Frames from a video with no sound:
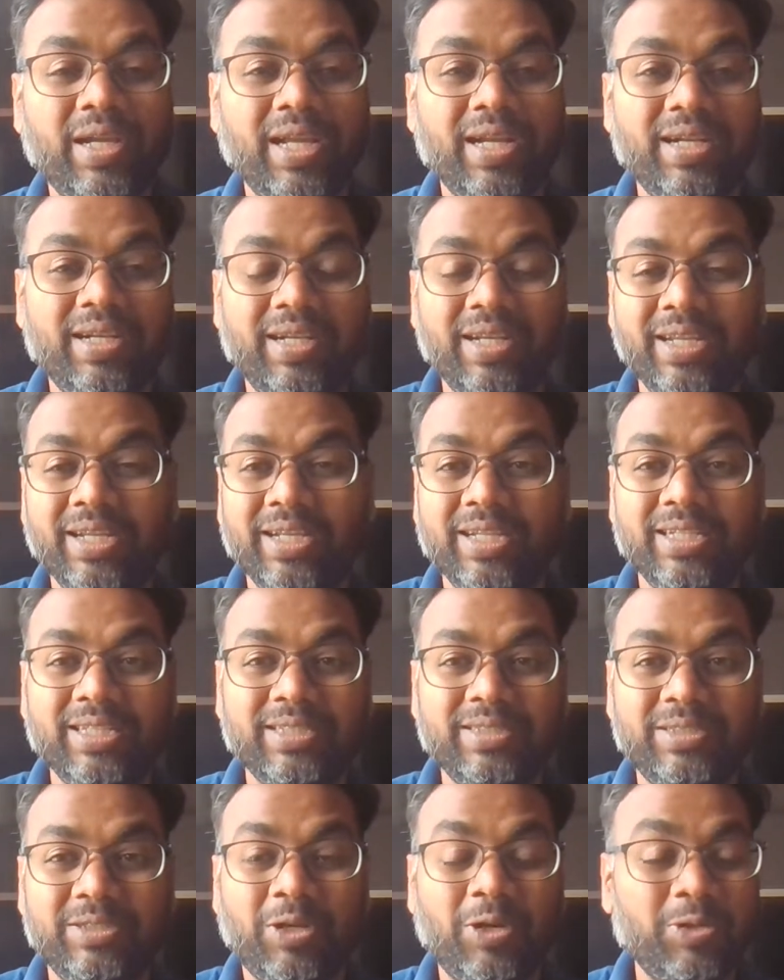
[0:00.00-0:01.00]
can
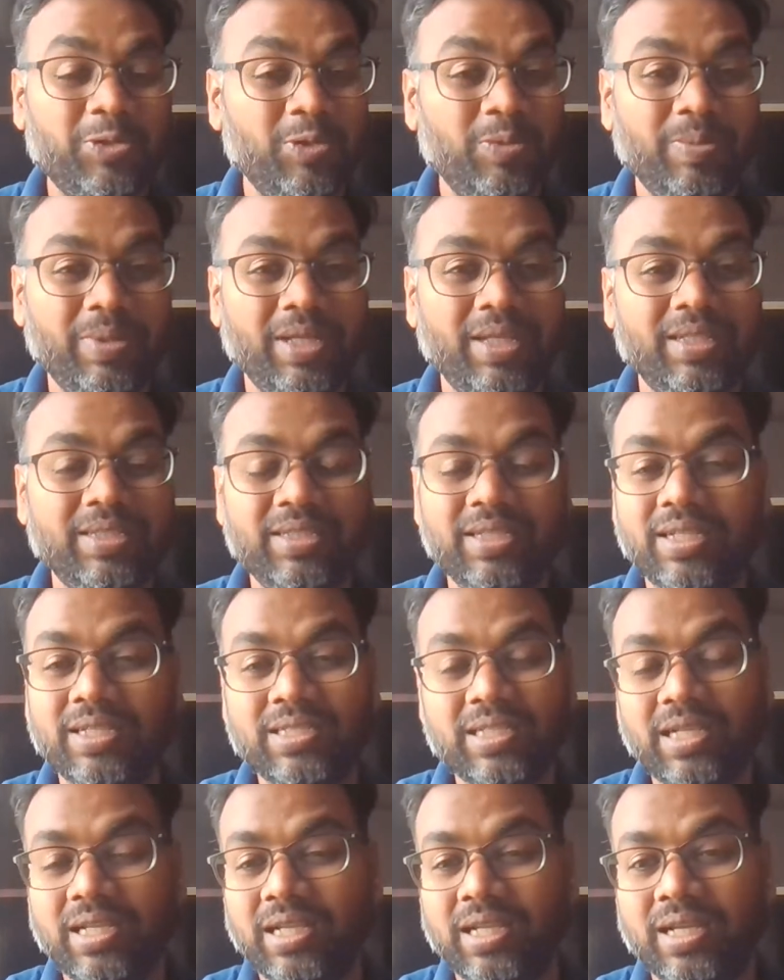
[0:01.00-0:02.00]
talk to me
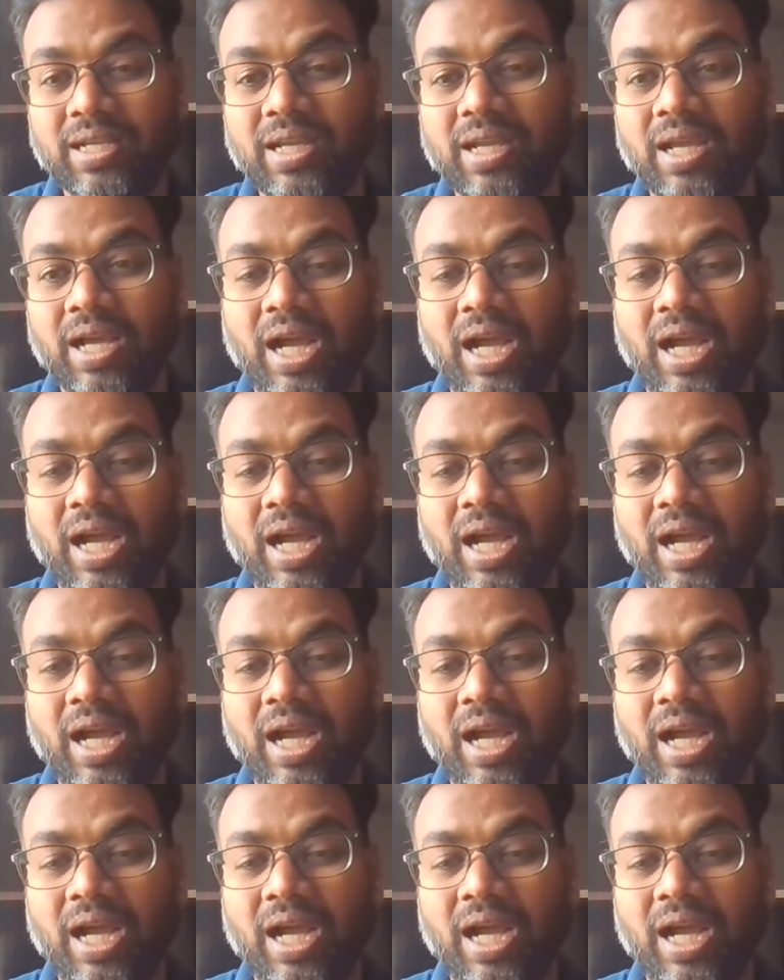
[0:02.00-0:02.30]
seriously.